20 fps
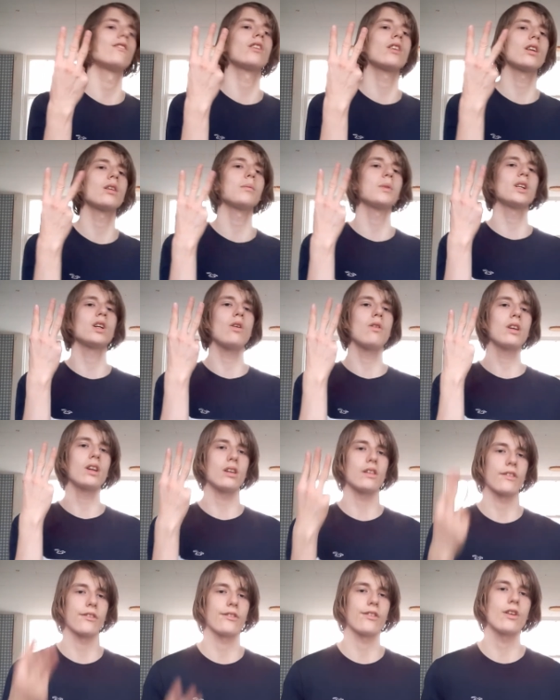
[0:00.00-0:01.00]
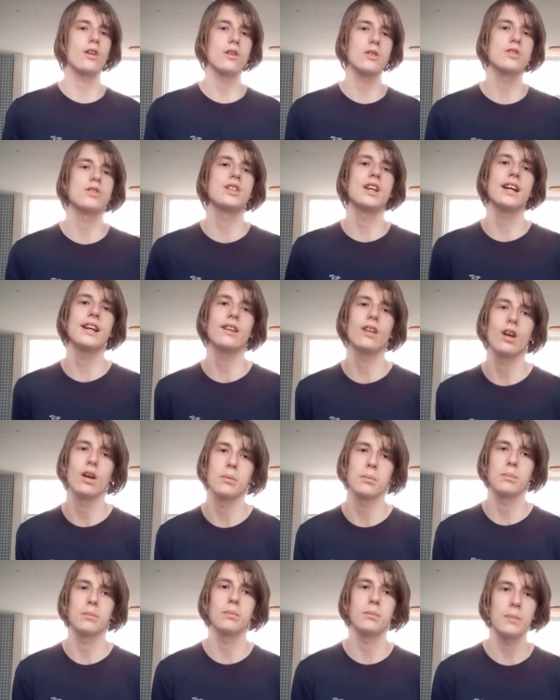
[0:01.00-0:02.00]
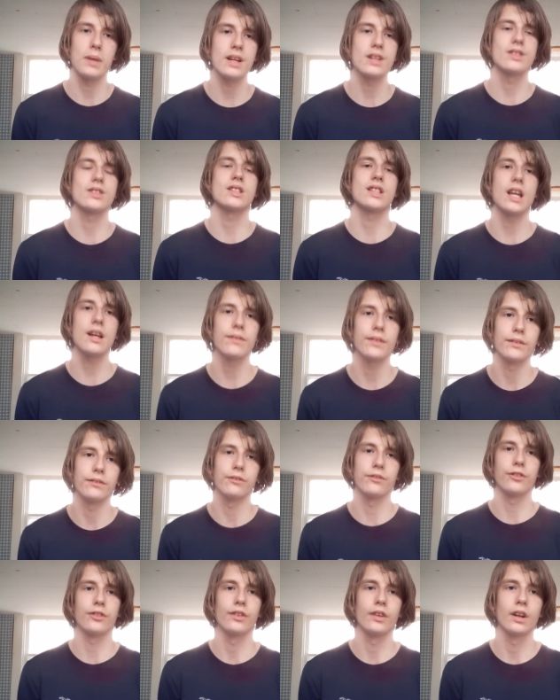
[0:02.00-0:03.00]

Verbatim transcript: We're going to be going on our third date on May 7th.